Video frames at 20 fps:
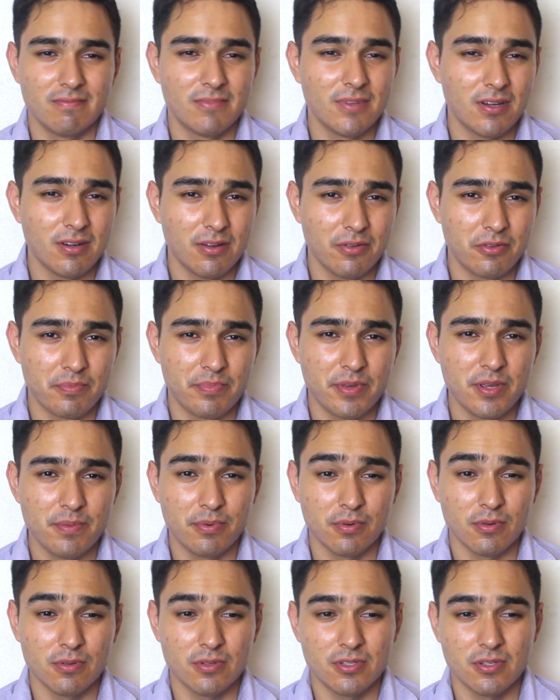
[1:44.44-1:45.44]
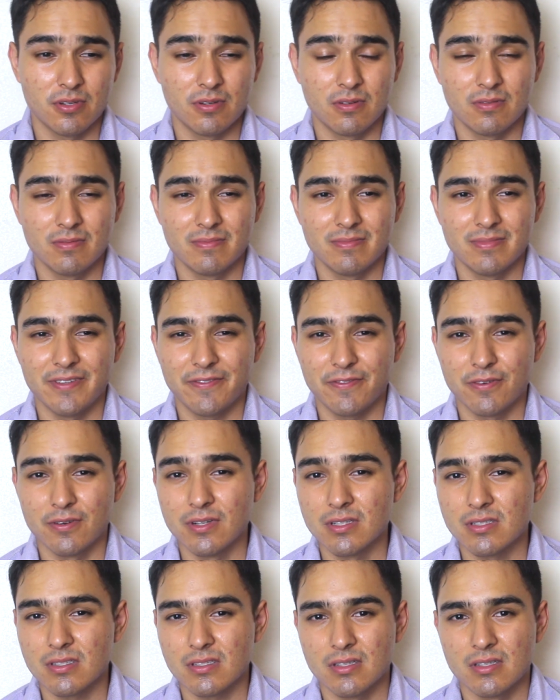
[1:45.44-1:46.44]
not other people. So
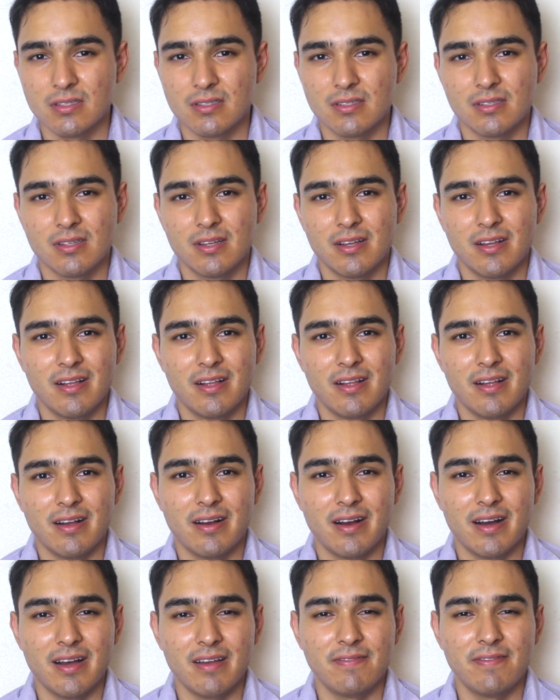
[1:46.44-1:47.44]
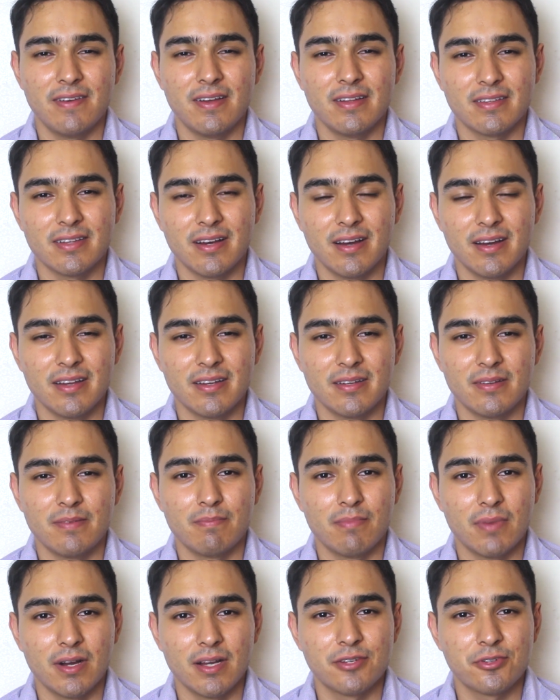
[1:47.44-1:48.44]
for instance, a high fat
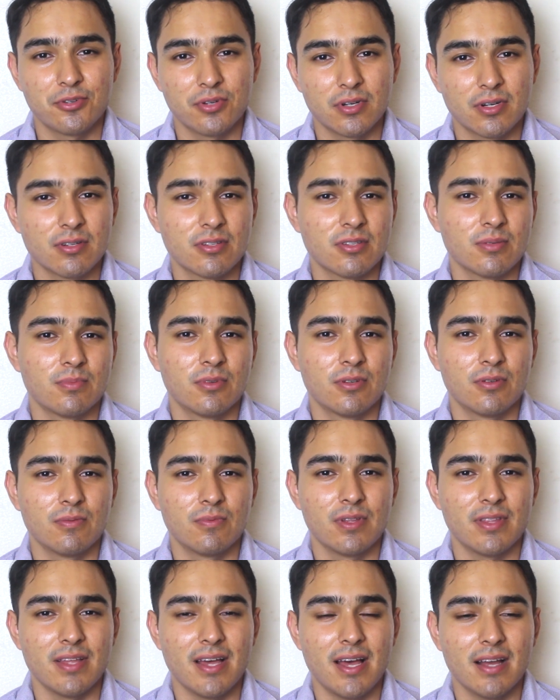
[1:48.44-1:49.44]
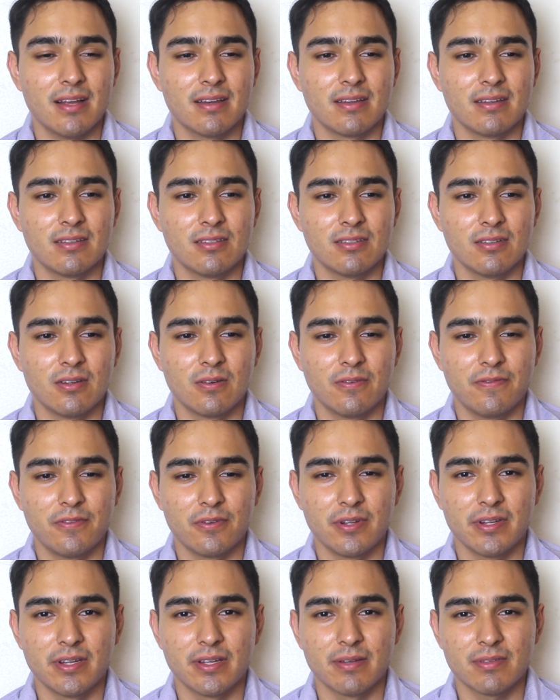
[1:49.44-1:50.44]
diet might trigger someone with acne. So if
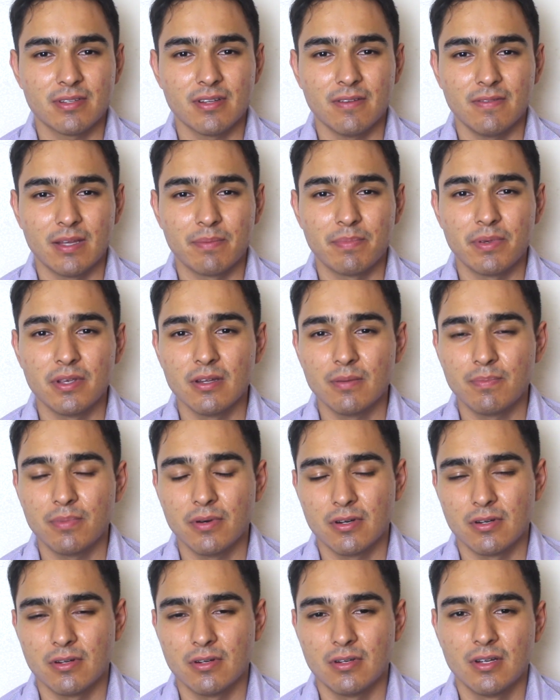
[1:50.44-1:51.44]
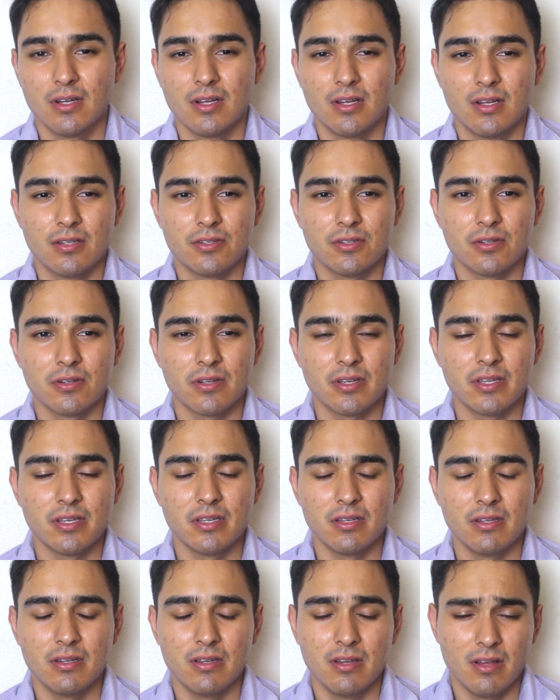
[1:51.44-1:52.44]
you're eating stuff like peanut butter,
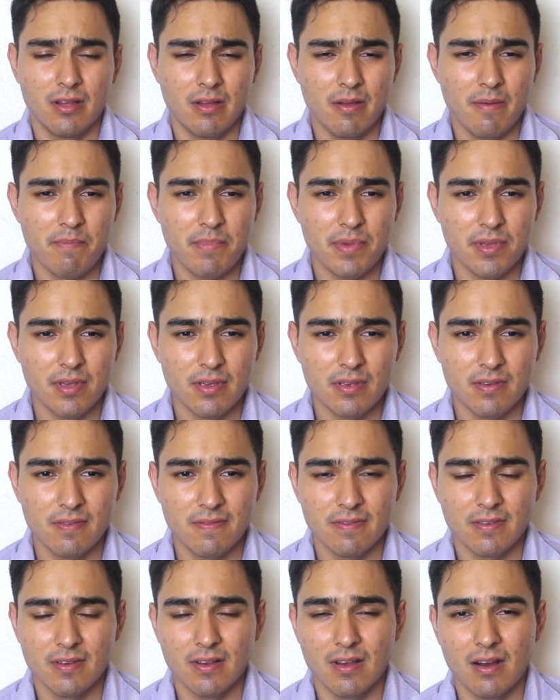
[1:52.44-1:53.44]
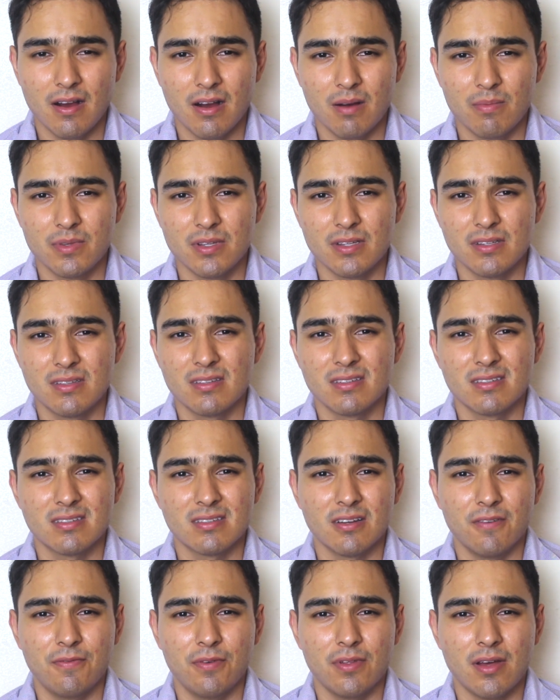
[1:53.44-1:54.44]
turkey, beef, hummus,
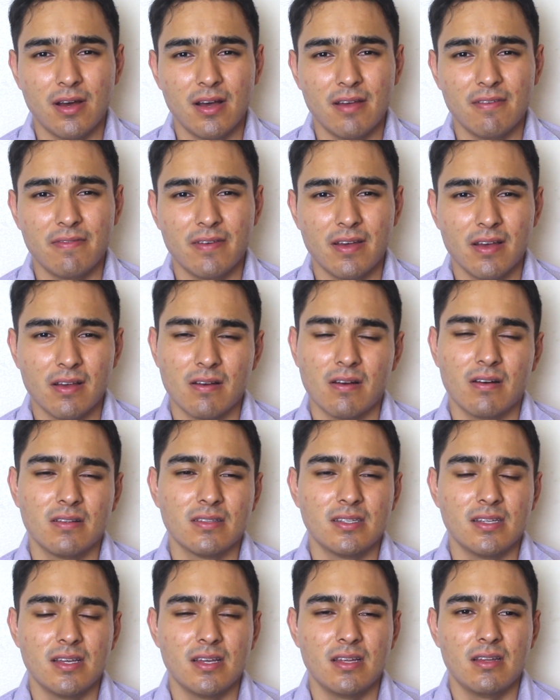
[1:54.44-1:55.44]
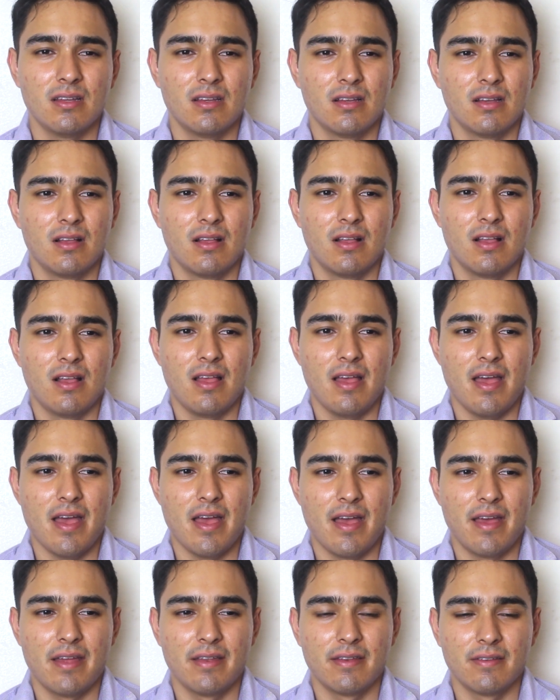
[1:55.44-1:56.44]
stuff with high fat content,
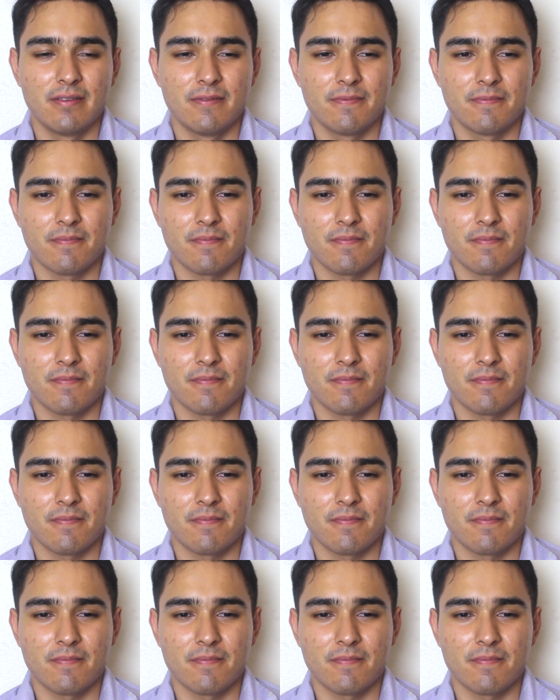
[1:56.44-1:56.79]
and